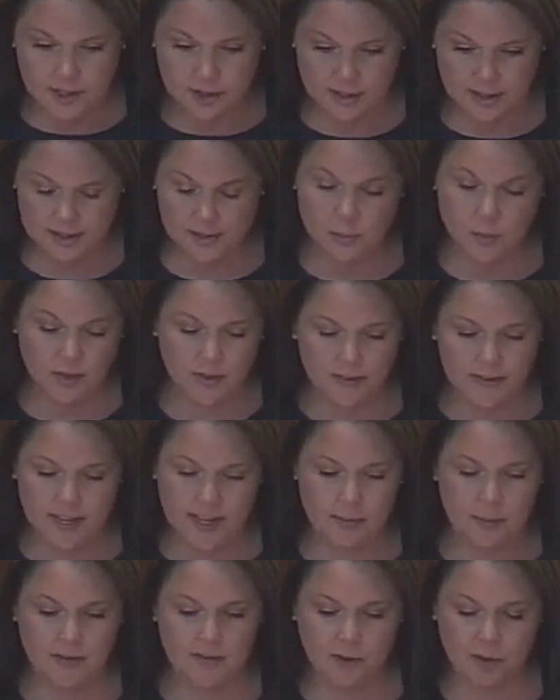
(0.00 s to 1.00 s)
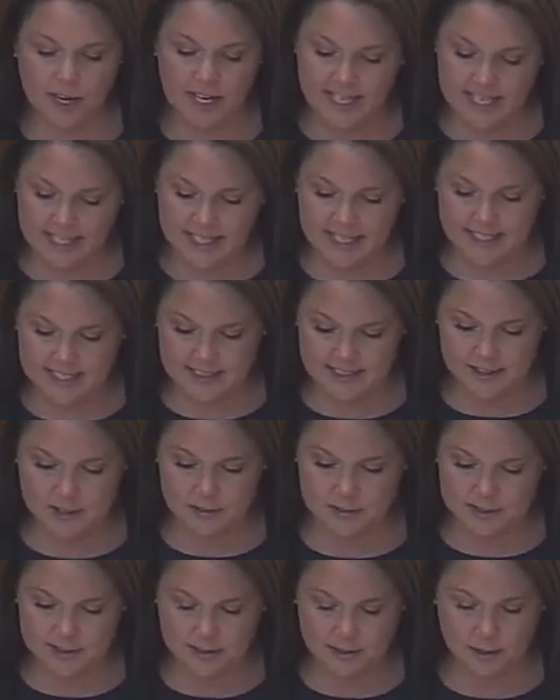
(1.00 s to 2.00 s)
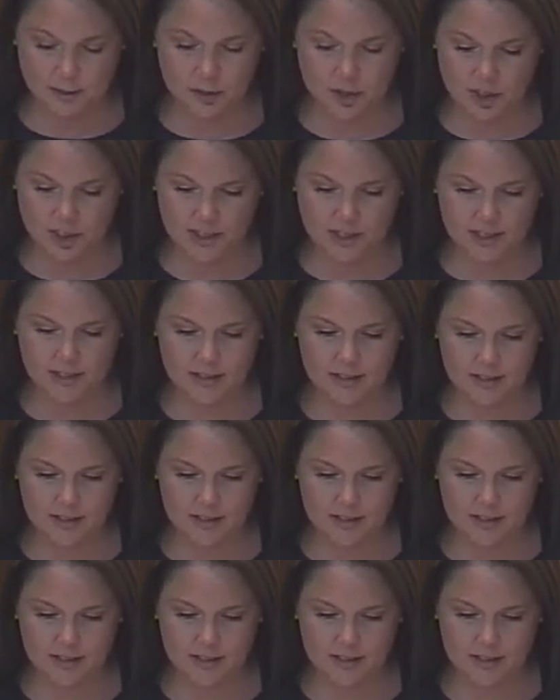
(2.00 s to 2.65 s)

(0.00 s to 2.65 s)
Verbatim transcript: address one thing before I get into this resolution,